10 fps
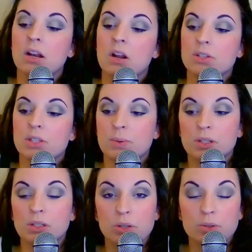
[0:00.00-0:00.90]
It also
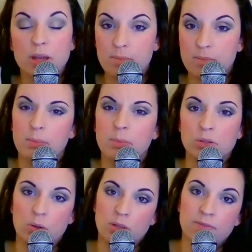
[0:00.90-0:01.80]
includes a
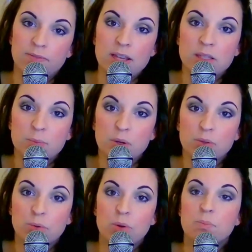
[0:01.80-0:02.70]
members-only Facebook
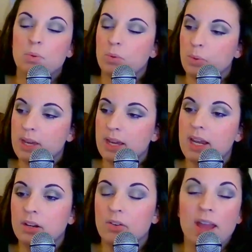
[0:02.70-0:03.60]
group where we can
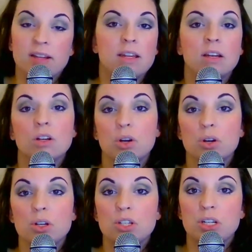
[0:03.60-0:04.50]
interact and
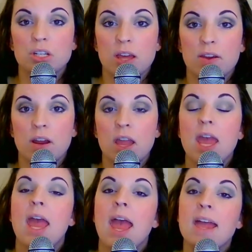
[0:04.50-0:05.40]
encourage each other,
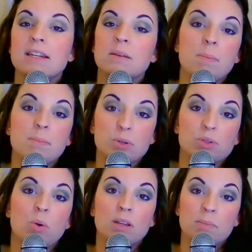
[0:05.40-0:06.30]
and a
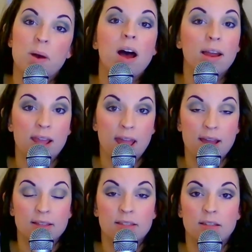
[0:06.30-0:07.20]
members-only
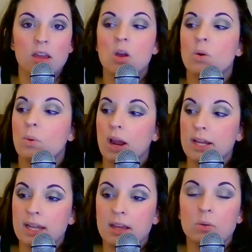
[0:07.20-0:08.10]
podcast where I
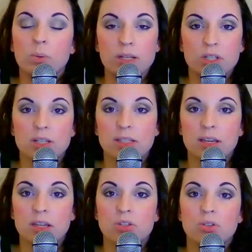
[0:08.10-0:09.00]
take questions
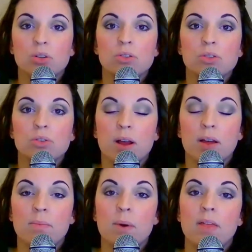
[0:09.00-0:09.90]
and concerns
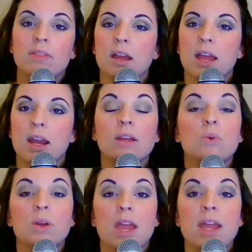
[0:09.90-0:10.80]
throughout the month, and I
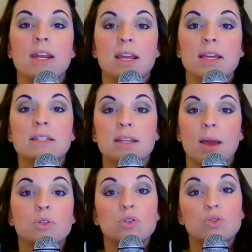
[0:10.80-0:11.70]
create an
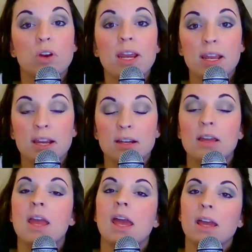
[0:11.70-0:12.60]
in-depth training
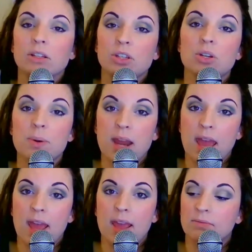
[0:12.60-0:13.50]
and
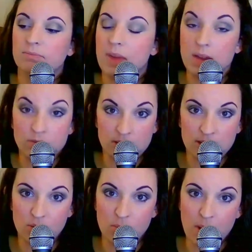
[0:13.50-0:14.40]
Q&A every
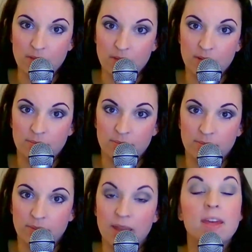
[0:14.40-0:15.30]
single month.
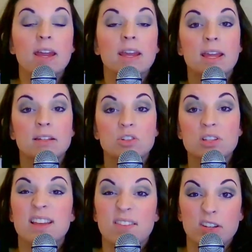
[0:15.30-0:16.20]
And that, again,
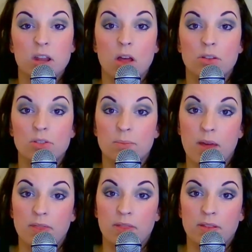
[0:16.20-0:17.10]
just $7 a
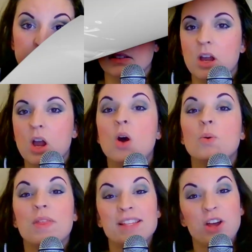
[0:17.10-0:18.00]
month.
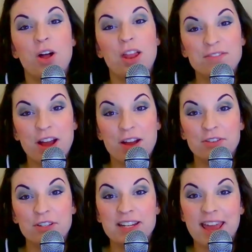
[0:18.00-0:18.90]
Well, that's all I've got
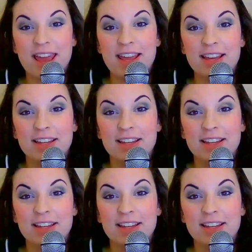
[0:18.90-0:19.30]
for today.